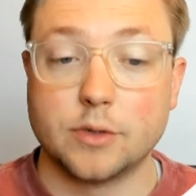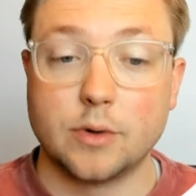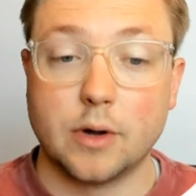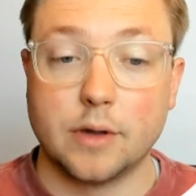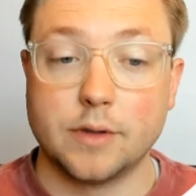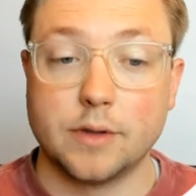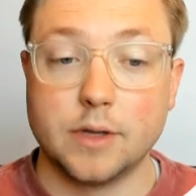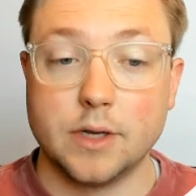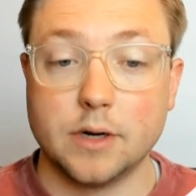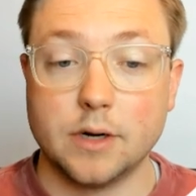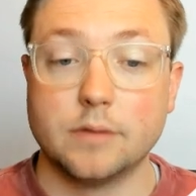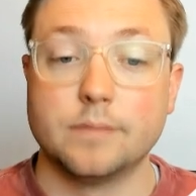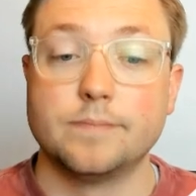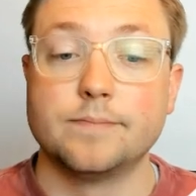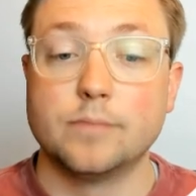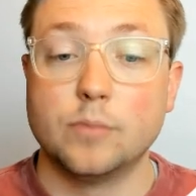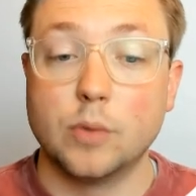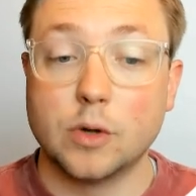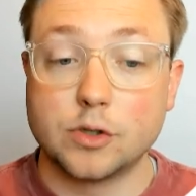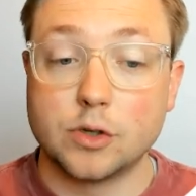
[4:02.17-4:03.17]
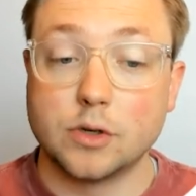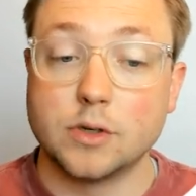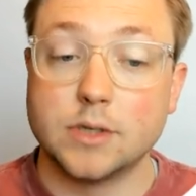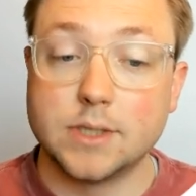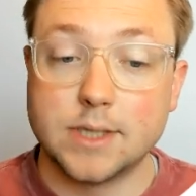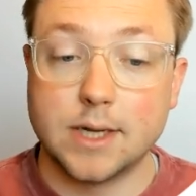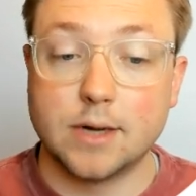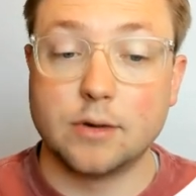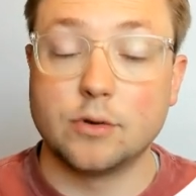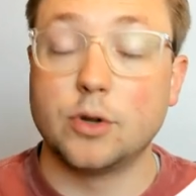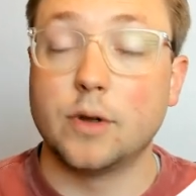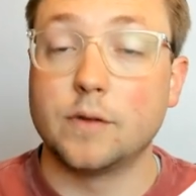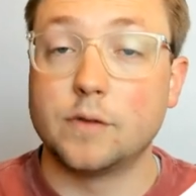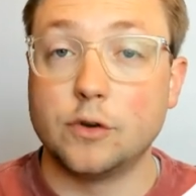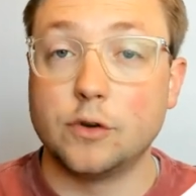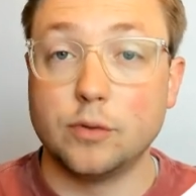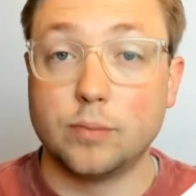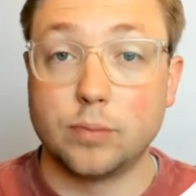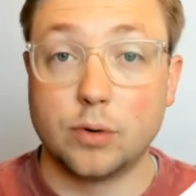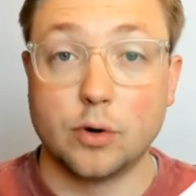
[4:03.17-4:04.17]
throughout the year? Well, it turns out you have to
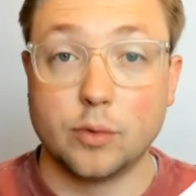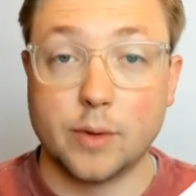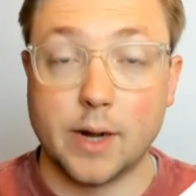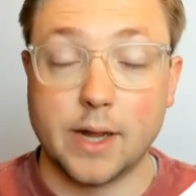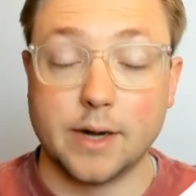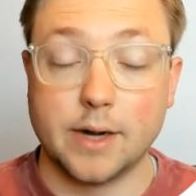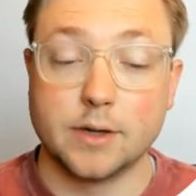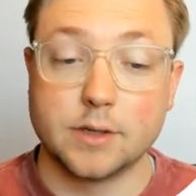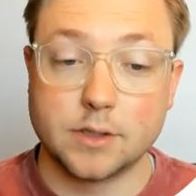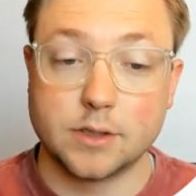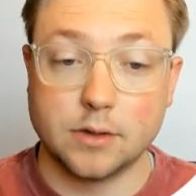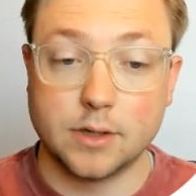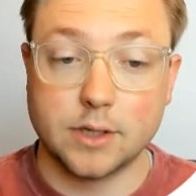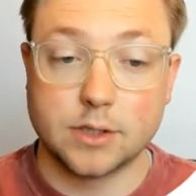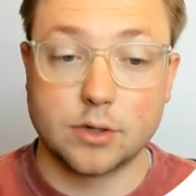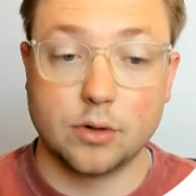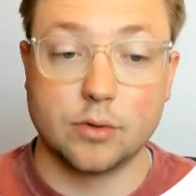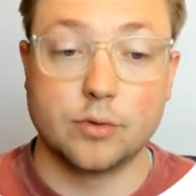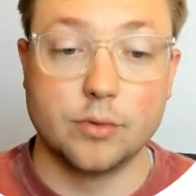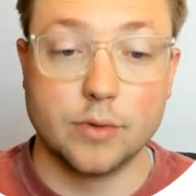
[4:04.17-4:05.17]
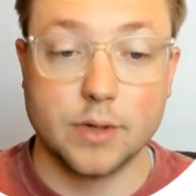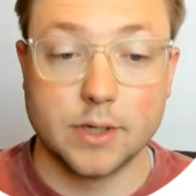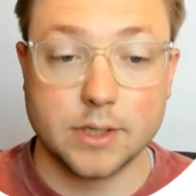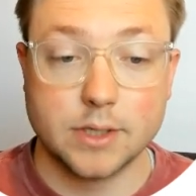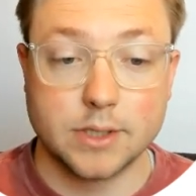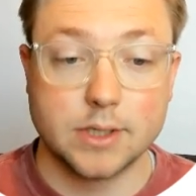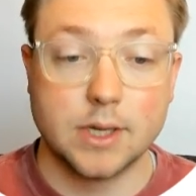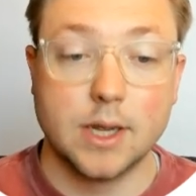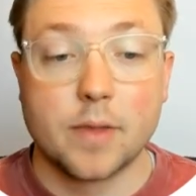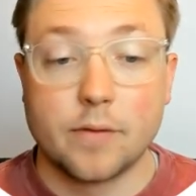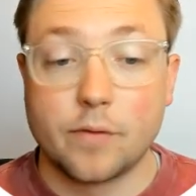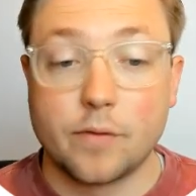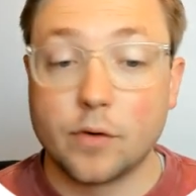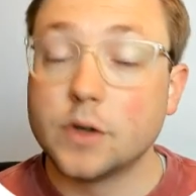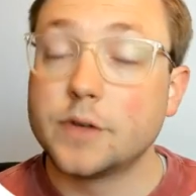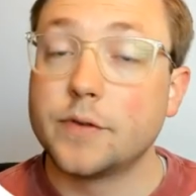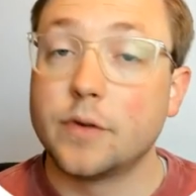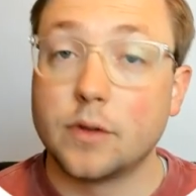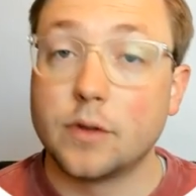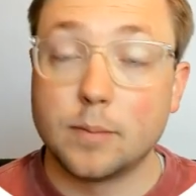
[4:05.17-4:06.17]
do pro rata, so let's go through this.
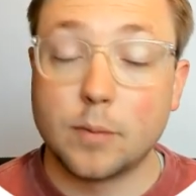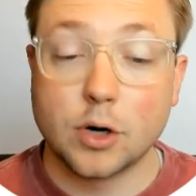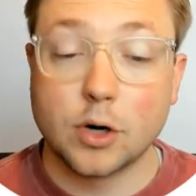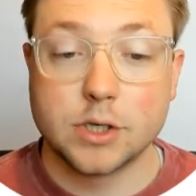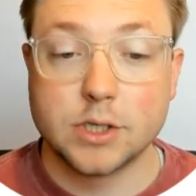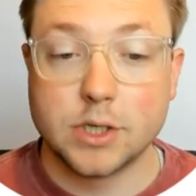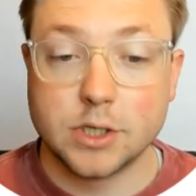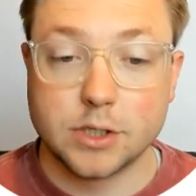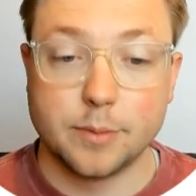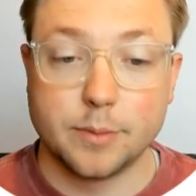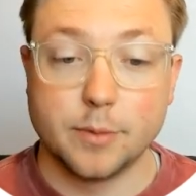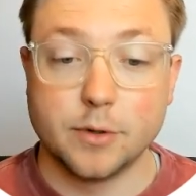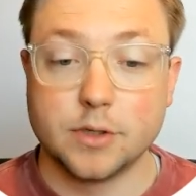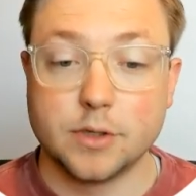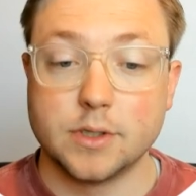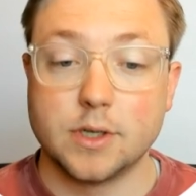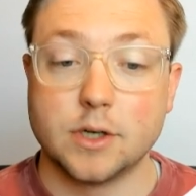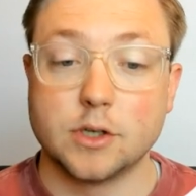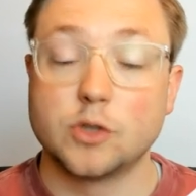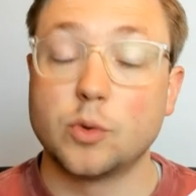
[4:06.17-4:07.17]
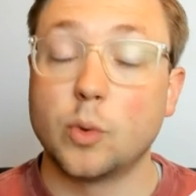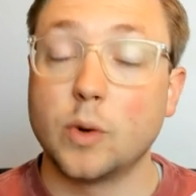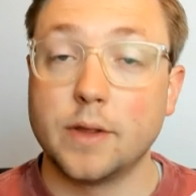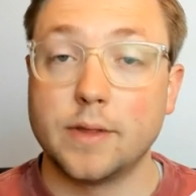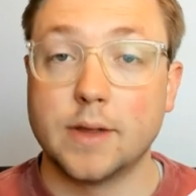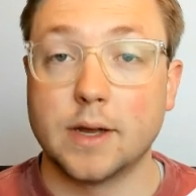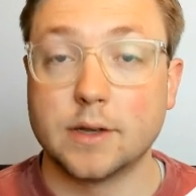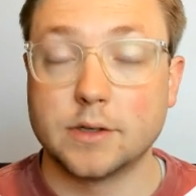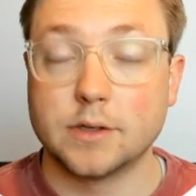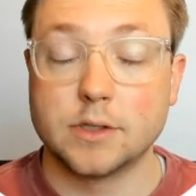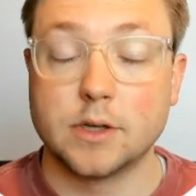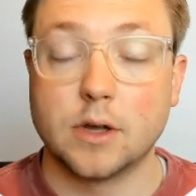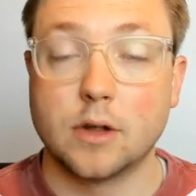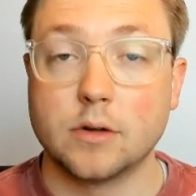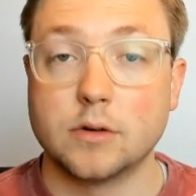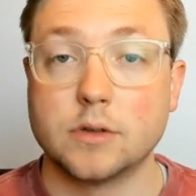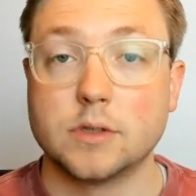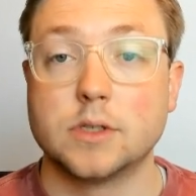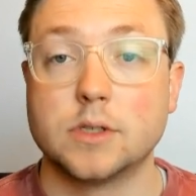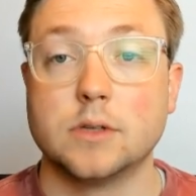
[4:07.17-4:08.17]
First, for the March distribution, there's
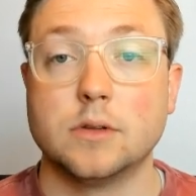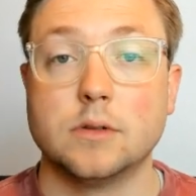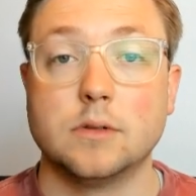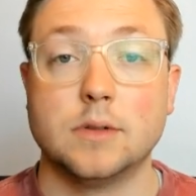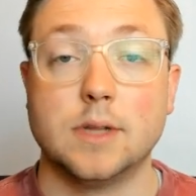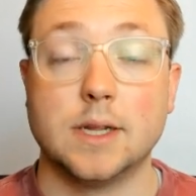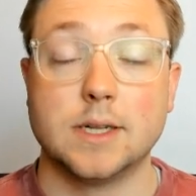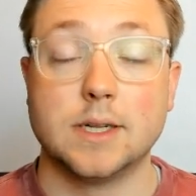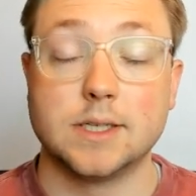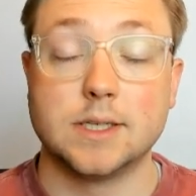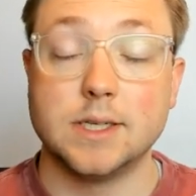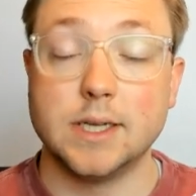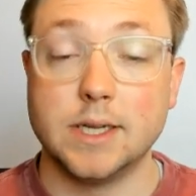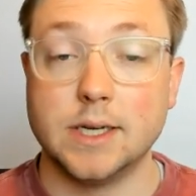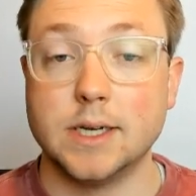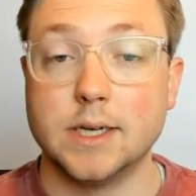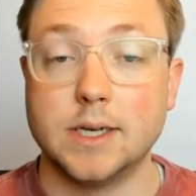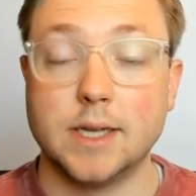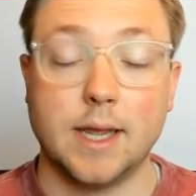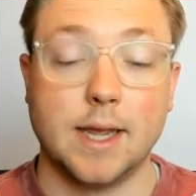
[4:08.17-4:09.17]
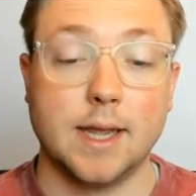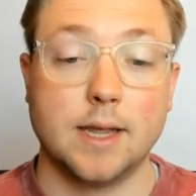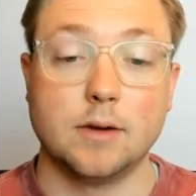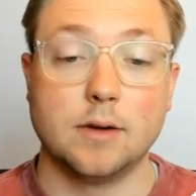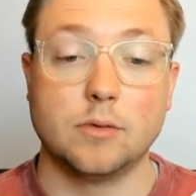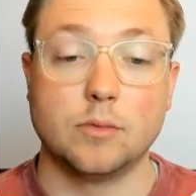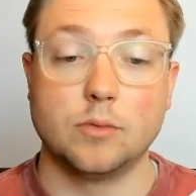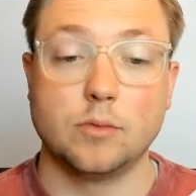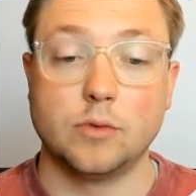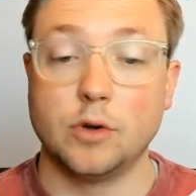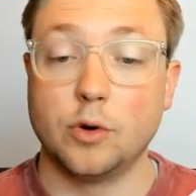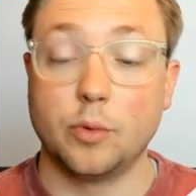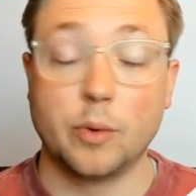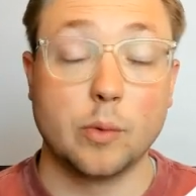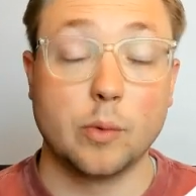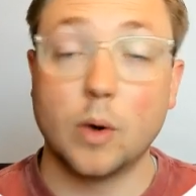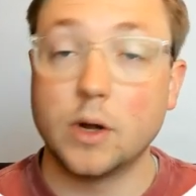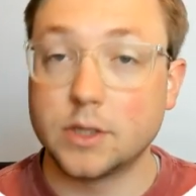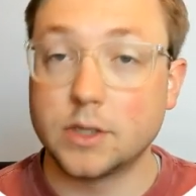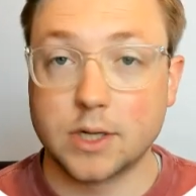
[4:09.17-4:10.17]
$20,000 that's needed, and you know we
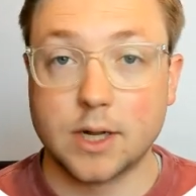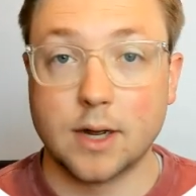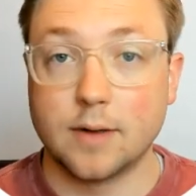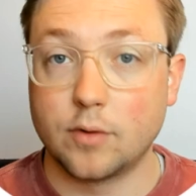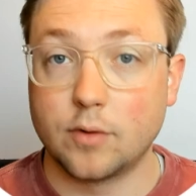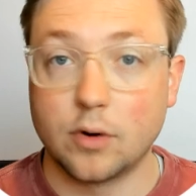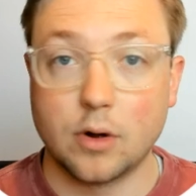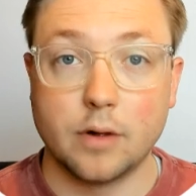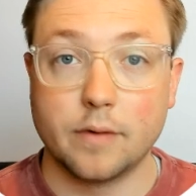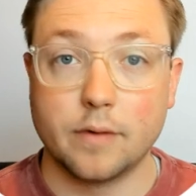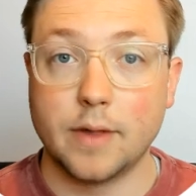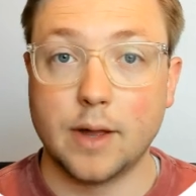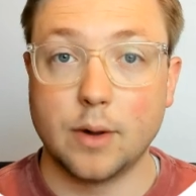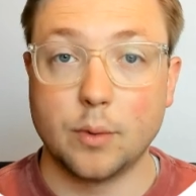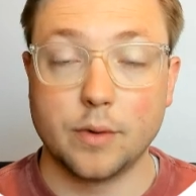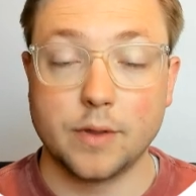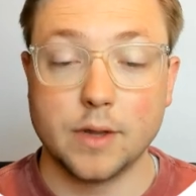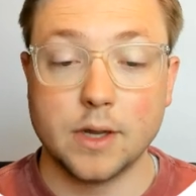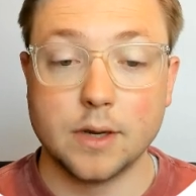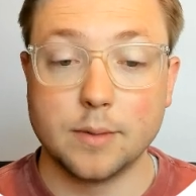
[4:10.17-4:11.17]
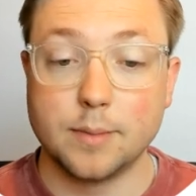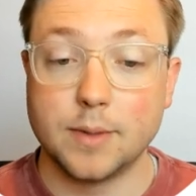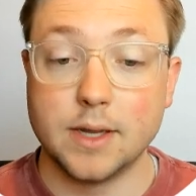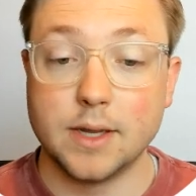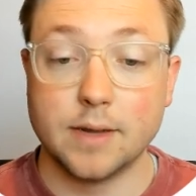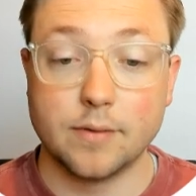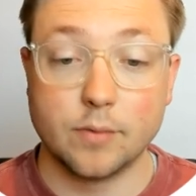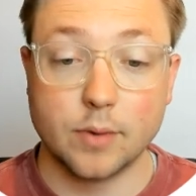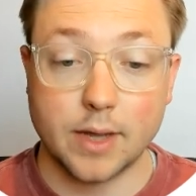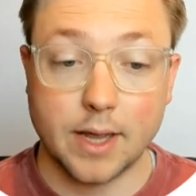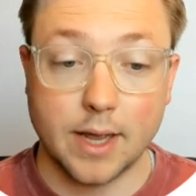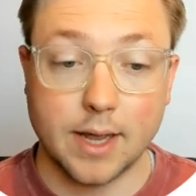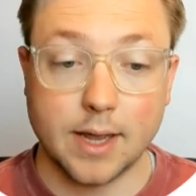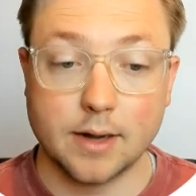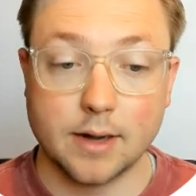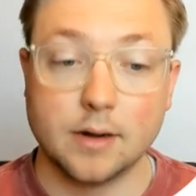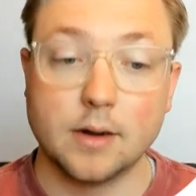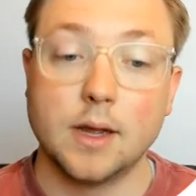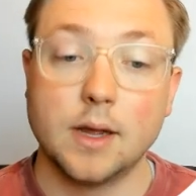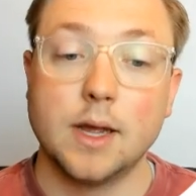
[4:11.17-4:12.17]
want to cover all of that with E&P if we
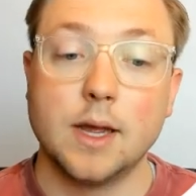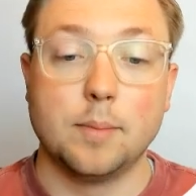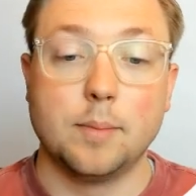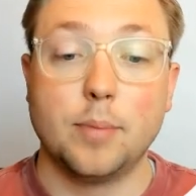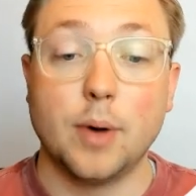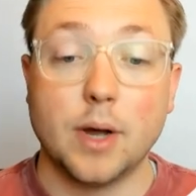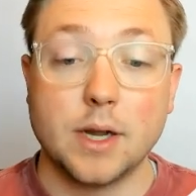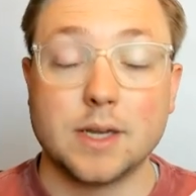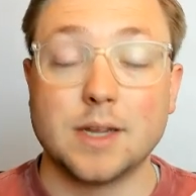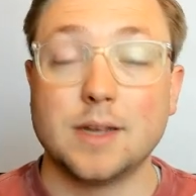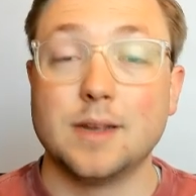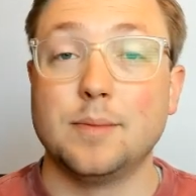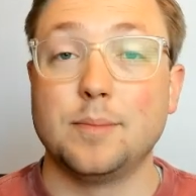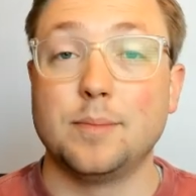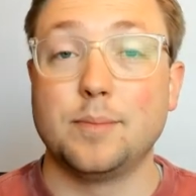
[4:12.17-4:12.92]
can, but